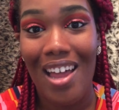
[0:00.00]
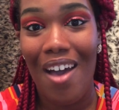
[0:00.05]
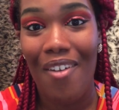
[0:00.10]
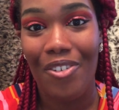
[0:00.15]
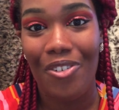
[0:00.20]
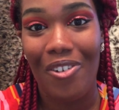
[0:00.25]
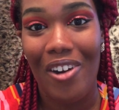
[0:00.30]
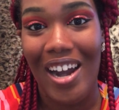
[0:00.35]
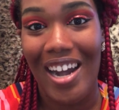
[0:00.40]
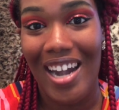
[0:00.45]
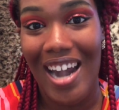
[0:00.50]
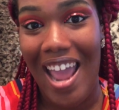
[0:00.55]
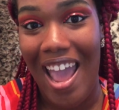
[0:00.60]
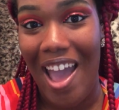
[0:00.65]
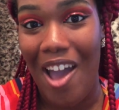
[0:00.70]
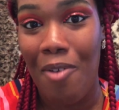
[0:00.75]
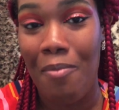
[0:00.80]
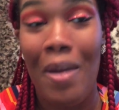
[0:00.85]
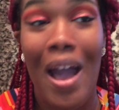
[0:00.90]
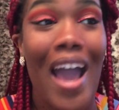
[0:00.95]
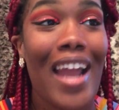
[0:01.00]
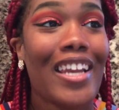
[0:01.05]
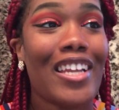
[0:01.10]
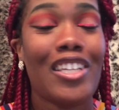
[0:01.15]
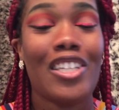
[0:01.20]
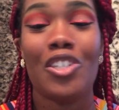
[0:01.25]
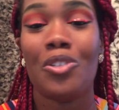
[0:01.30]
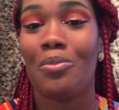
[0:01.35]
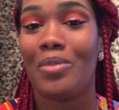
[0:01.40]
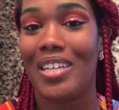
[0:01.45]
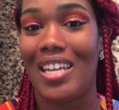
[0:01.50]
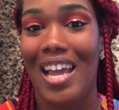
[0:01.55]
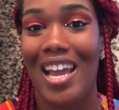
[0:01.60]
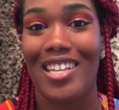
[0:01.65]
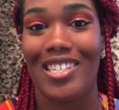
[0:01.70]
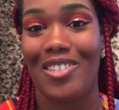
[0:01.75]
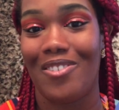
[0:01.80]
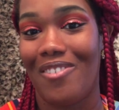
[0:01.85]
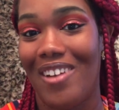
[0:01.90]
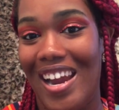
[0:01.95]
lava right now, body
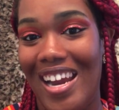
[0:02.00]
illuminizer